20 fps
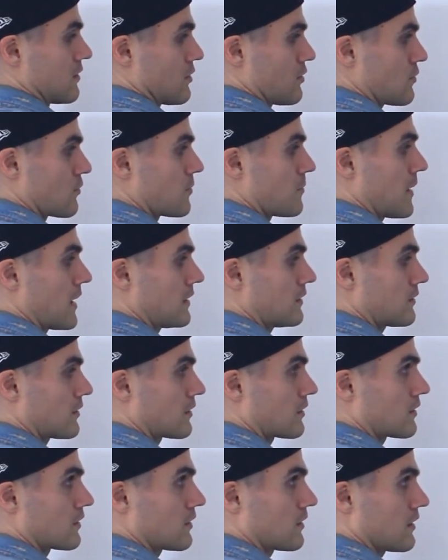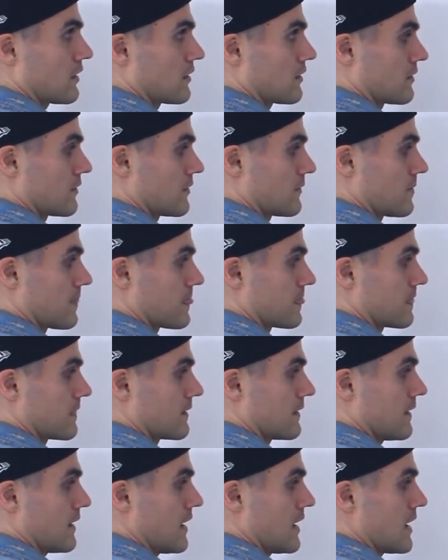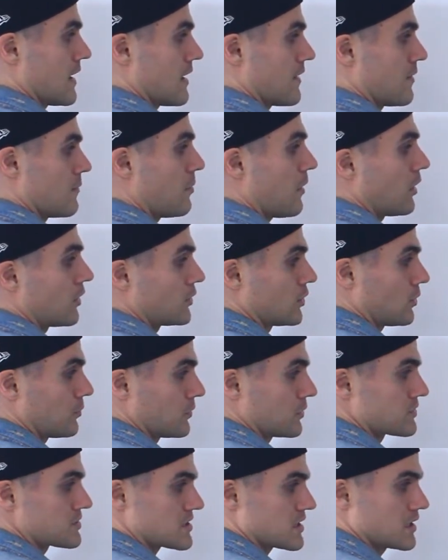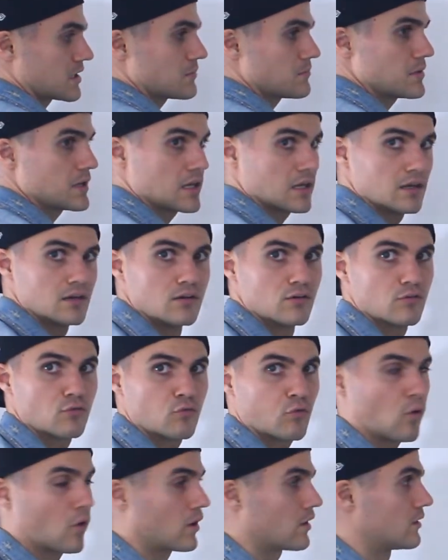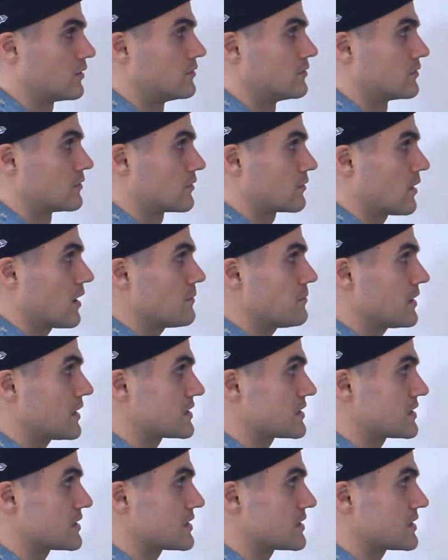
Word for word: the remainder, uh, the polynomial is going to be 4, right?